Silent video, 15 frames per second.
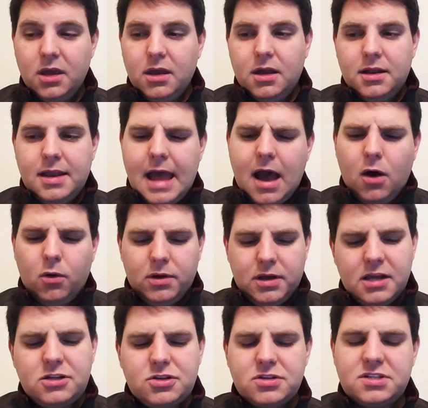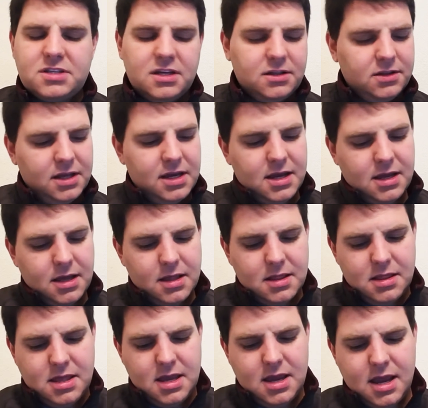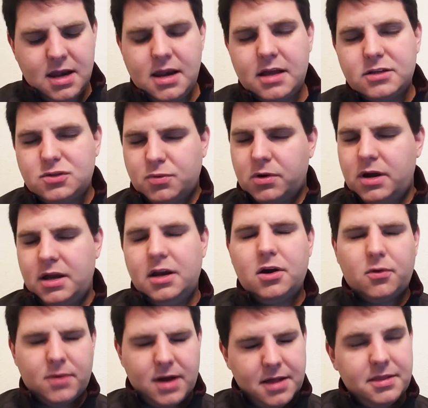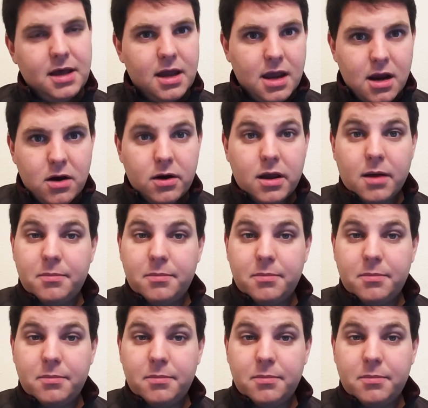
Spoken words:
Now, interestingly, the Indians were in and around that area,